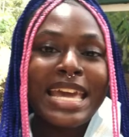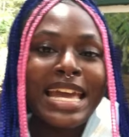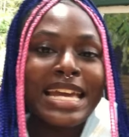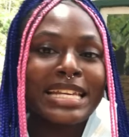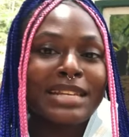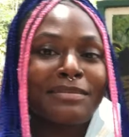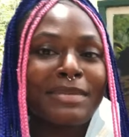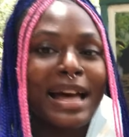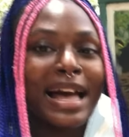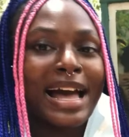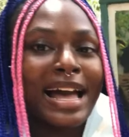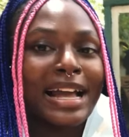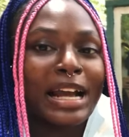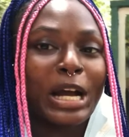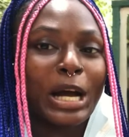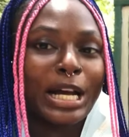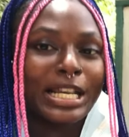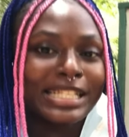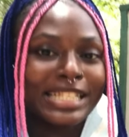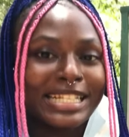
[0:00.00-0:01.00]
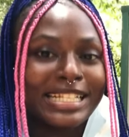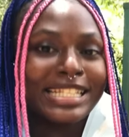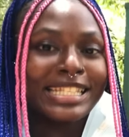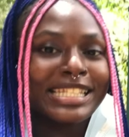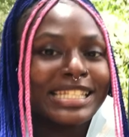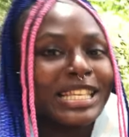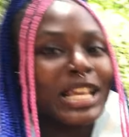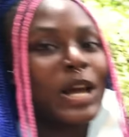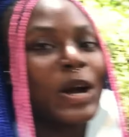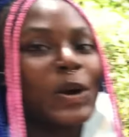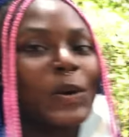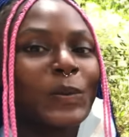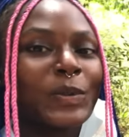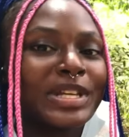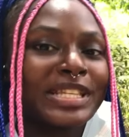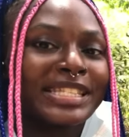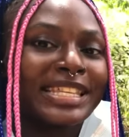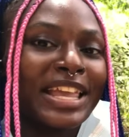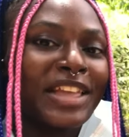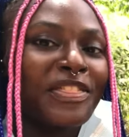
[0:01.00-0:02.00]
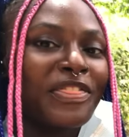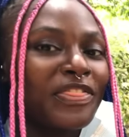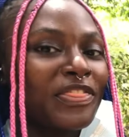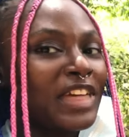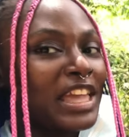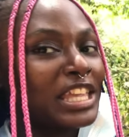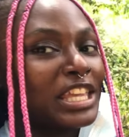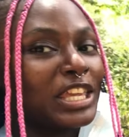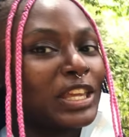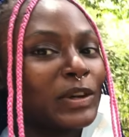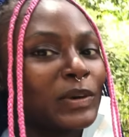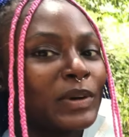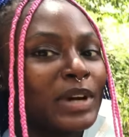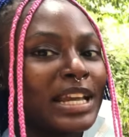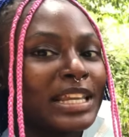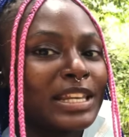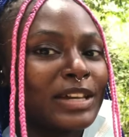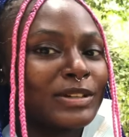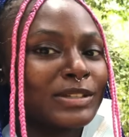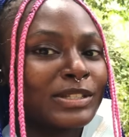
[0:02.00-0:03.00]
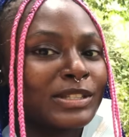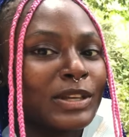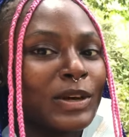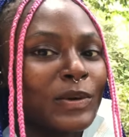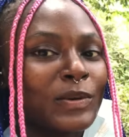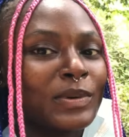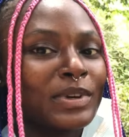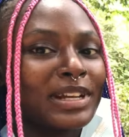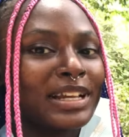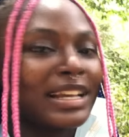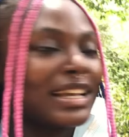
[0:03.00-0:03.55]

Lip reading: and my cousins, we're saying thank you and also